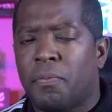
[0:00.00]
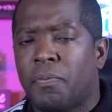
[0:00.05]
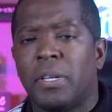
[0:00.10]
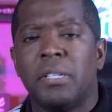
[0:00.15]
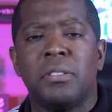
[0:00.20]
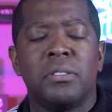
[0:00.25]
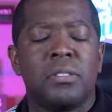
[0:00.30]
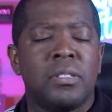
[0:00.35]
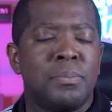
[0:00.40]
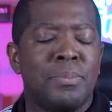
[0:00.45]

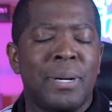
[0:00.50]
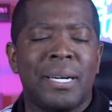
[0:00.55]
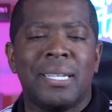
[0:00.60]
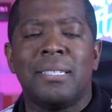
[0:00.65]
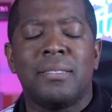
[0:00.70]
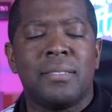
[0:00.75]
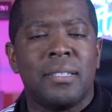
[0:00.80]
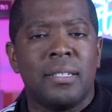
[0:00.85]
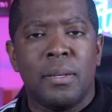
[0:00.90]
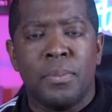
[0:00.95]
friends or
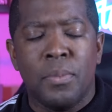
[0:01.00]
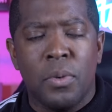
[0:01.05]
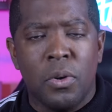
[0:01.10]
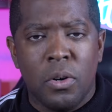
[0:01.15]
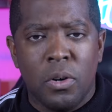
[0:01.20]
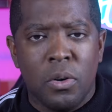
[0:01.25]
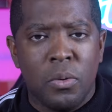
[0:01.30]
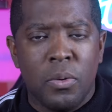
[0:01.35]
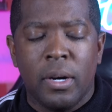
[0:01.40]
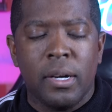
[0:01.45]
buddies
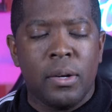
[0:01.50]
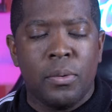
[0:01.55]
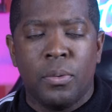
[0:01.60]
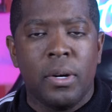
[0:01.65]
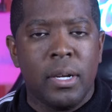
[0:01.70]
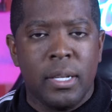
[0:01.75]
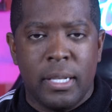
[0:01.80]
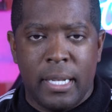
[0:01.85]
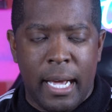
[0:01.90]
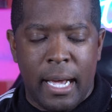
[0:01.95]
anymore or
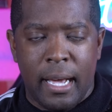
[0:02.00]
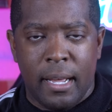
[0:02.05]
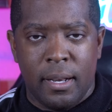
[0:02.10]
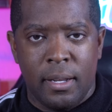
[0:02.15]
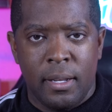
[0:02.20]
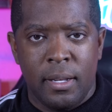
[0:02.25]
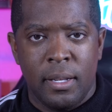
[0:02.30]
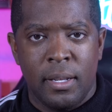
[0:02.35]
what not?